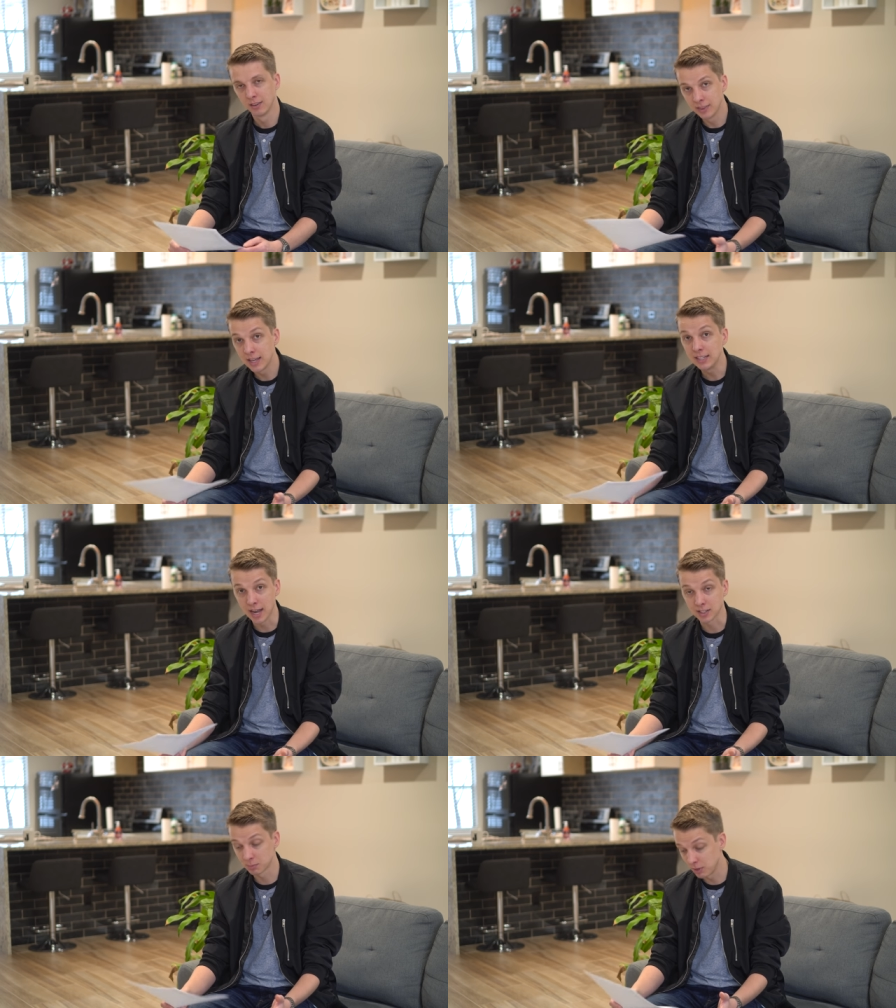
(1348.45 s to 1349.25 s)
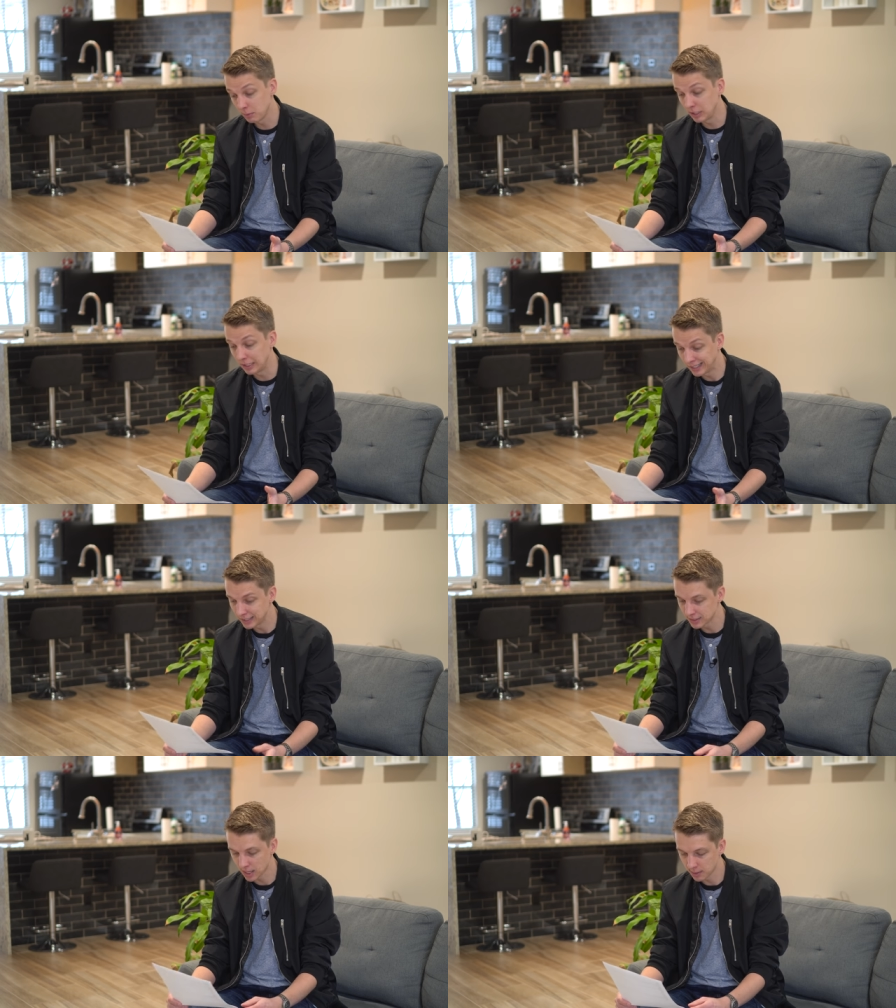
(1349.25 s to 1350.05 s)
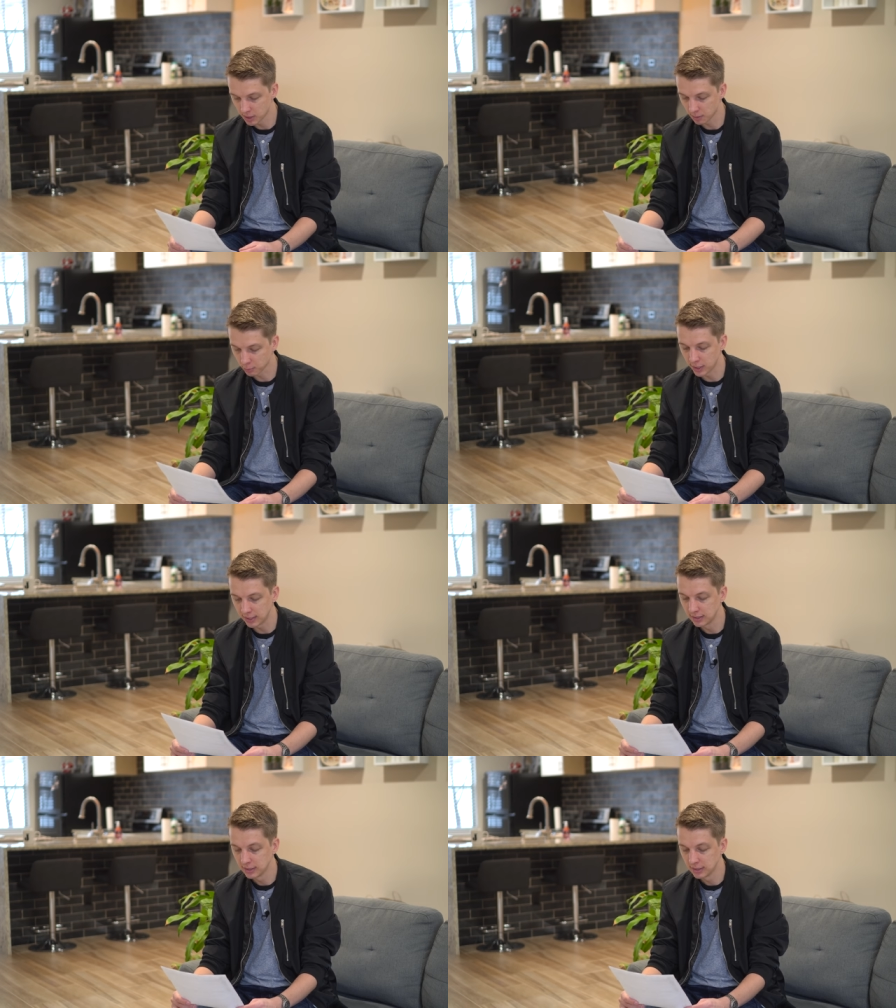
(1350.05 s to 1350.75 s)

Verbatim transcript: then yes, maybe it is time to upgrade.